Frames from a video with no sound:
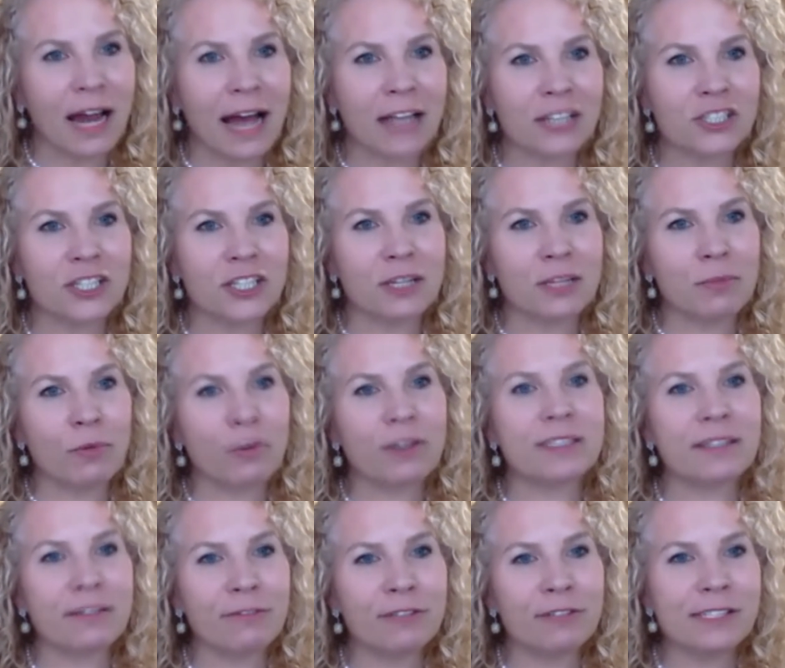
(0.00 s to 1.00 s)
Actually, the more
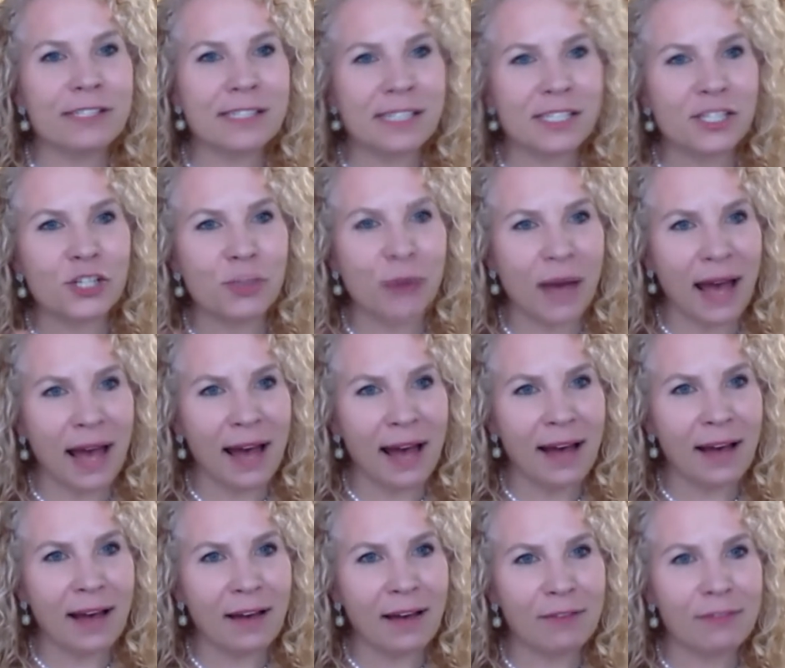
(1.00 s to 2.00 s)
differences you
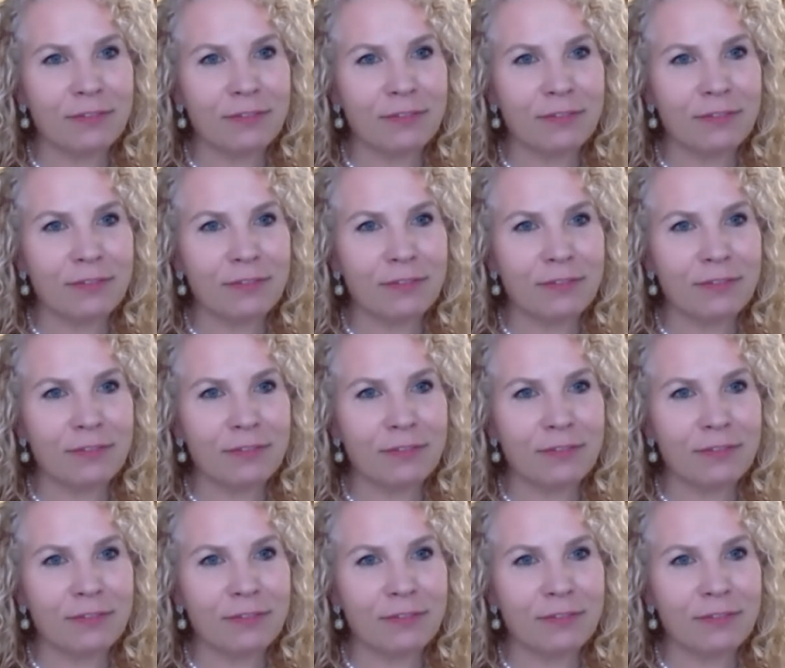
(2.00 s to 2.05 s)
have,